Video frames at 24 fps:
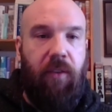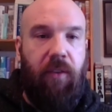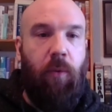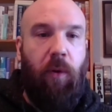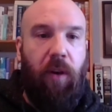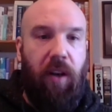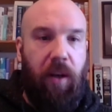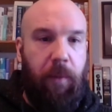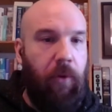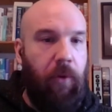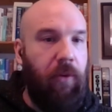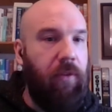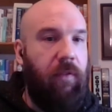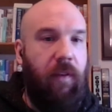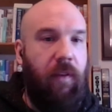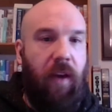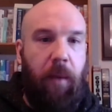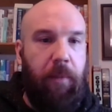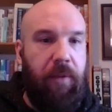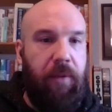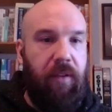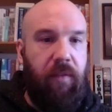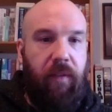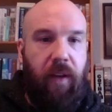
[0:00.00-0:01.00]
It's one of the most
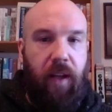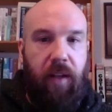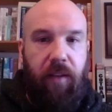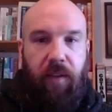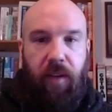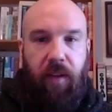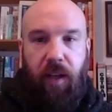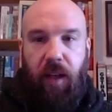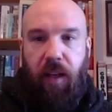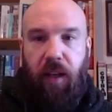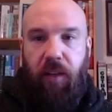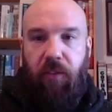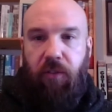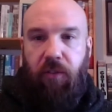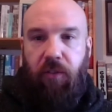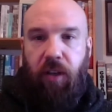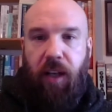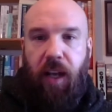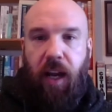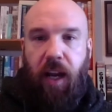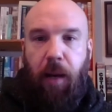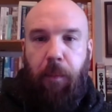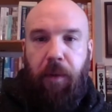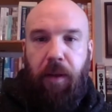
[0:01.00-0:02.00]
famous events in the history
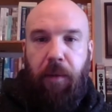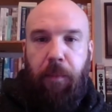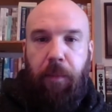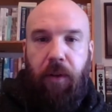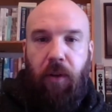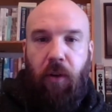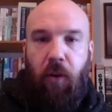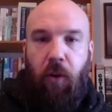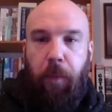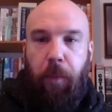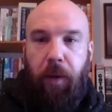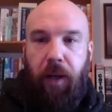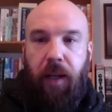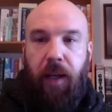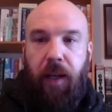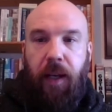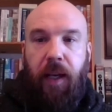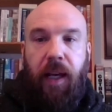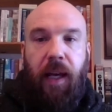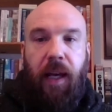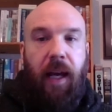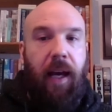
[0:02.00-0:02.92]
of the Army of Potomac.